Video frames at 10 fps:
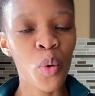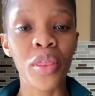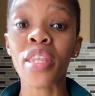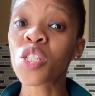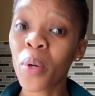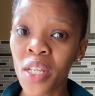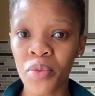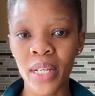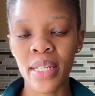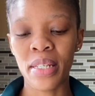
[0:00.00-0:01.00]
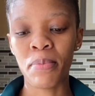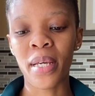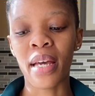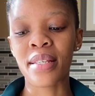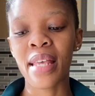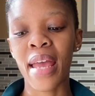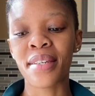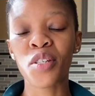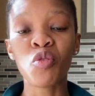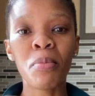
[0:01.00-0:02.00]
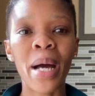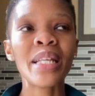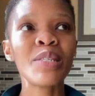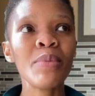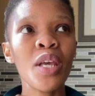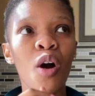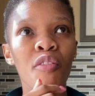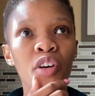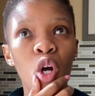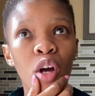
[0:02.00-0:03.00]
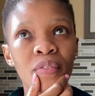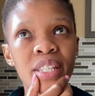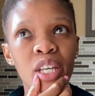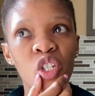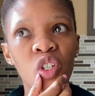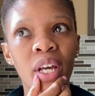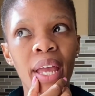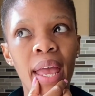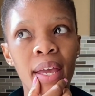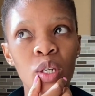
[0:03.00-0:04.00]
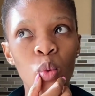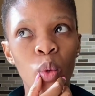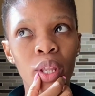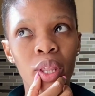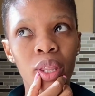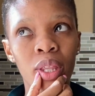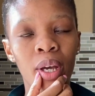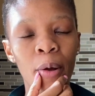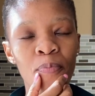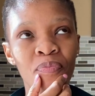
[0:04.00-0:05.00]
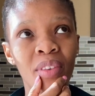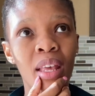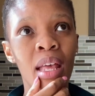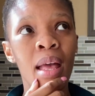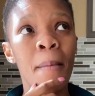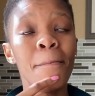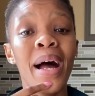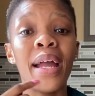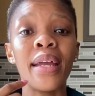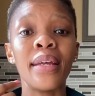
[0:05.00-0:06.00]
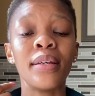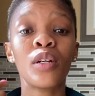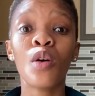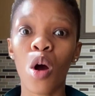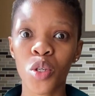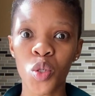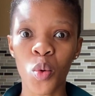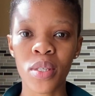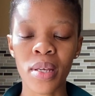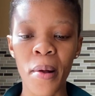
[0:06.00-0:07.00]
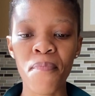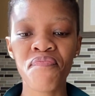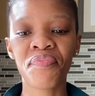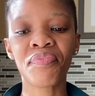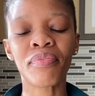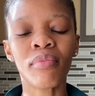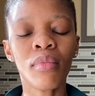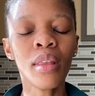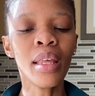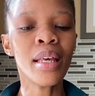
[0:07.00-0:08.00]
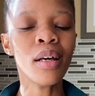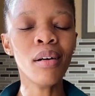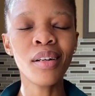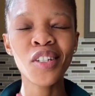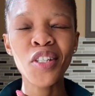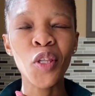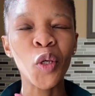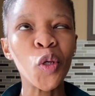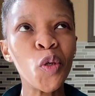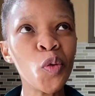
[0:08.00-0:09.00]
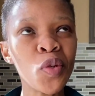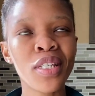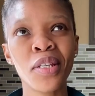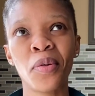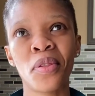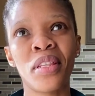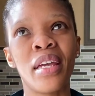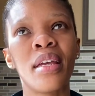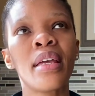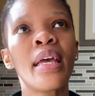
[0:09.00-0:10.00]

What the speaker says: This one is really deep, guys, and it reminds me of a conversation I had with my goddaughter. She's the cutest little thing,